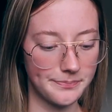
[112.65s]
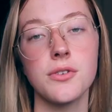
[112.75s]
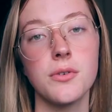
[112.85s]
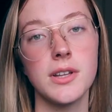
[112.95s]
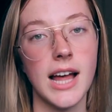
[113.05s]

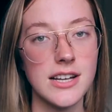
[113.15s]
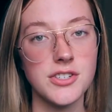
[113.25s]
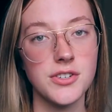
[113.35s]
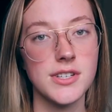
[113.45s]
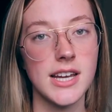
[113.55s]
So
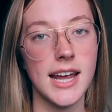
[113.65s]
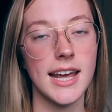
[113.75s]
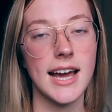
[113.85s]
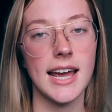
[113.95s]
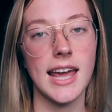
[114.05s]
last
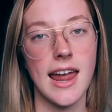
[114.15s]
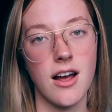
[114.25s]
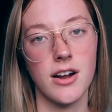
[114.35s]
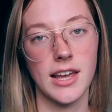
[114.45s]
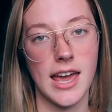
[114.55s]
Tuesday, I
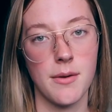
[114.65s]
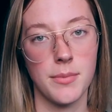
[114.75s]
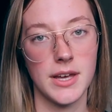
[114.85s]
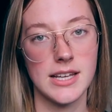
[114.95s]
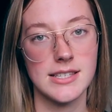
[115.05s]
ate on
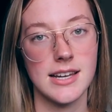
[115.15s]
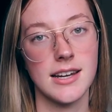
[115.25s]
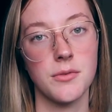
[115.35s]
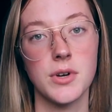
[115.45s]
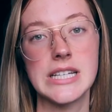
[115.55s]
campus
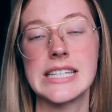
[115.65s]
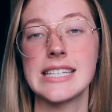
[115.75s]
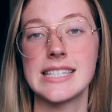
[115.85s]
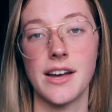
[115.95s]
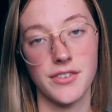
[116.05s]
and it was
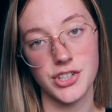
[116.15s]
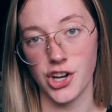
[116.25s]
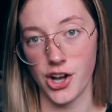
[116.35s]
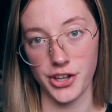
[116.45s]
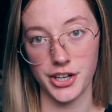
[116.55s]

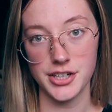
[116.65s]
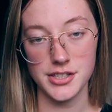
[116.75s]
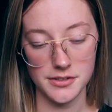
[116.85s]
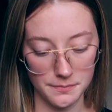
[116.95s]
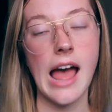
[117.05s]

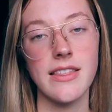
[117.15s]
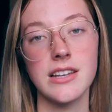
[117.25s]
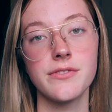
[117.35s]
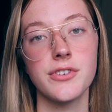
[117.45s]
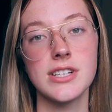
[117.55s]
$7. And
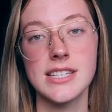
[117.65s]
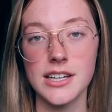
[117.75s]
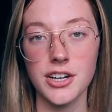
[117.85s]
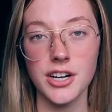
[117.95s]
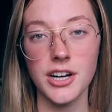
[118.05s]
then for
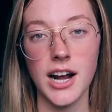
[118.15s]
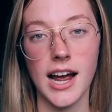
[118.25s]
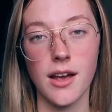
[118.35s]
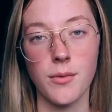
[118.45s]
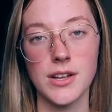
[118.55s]
dinner,
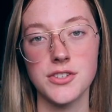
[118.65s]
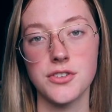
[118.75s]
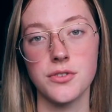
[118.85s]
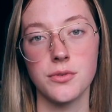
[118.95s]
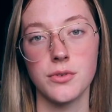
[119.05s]
I went
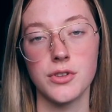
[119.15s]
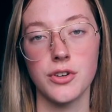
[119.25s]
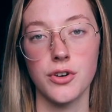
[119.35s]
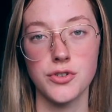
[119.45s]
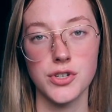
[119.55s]
to
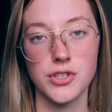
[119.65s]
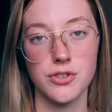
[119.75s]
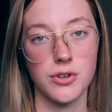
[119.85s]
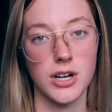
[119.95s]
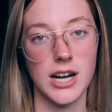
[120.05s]
the grocery
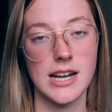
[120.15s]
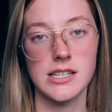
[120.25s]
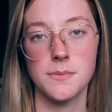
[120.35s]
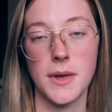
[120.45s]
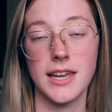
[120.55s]
store
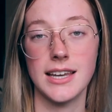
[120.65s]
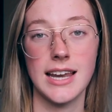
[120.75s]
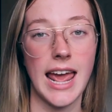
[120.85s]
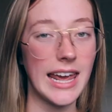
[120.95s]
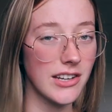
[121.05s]
and spent
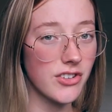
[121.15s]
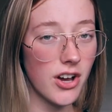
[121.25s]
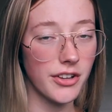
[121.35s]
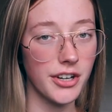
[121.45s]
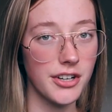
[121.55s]

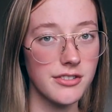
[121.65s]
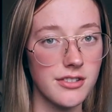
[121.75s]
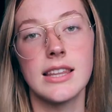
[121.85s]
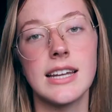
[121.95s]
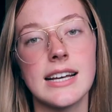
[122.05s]

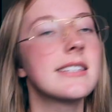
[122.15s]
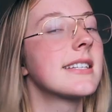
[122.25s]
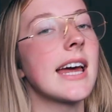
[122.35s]
$8. The next